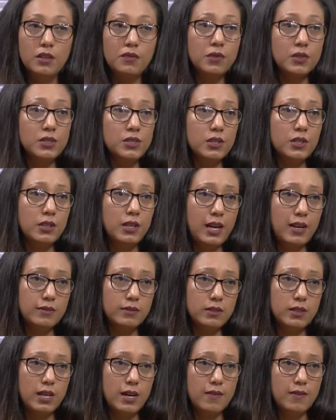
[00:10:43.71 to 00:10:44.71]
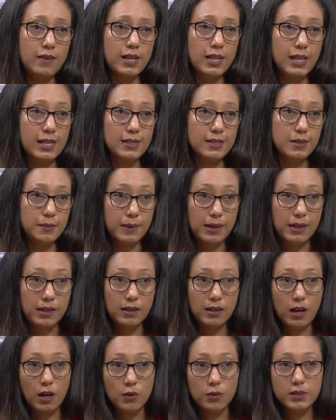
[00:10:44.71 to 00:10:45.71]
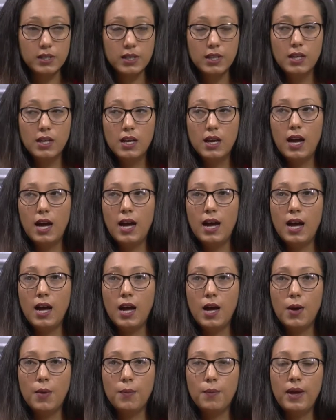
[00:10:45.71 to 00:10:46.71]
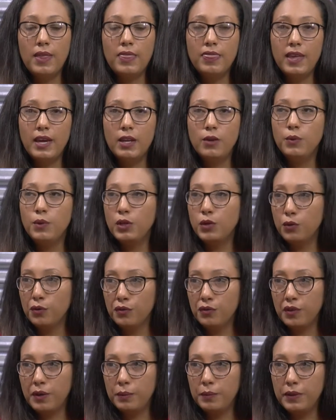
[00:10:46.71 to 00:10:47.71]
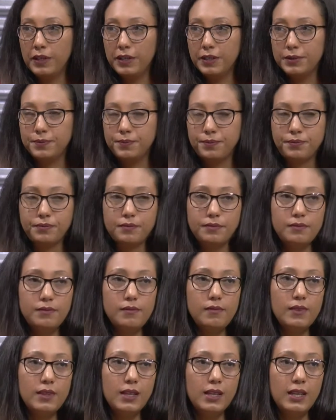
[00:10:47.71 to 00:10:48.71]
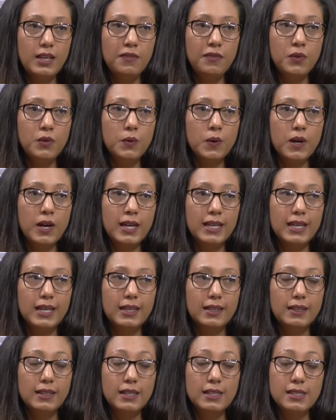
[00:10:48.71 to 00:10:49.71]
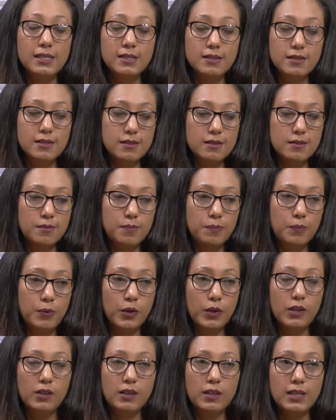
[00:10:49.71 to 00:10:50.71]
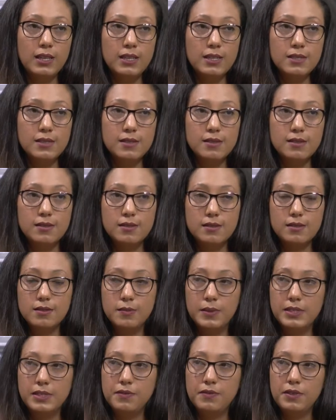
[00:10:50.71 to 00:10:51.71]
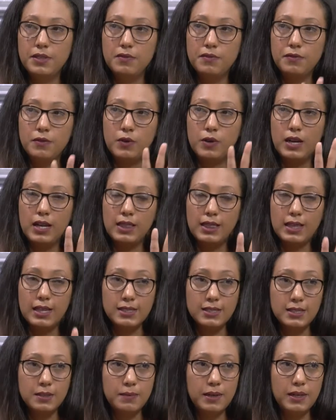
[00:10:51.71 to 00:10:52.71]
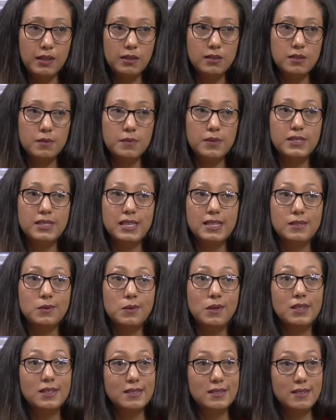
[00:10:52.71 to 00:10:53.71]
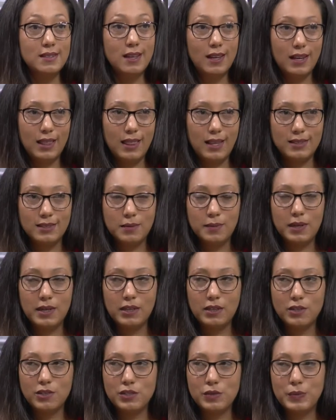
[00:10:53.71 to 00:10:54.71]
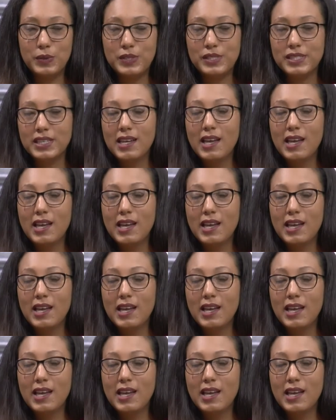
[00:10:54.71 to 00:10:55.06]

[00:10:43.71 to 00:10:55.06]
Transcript: Of course, you're going to have to have an Atlantic account um, and then we go from there. Okay if you are an, this product is specific for Atlantic Bank customers as well as non-Atlantic Bank customers.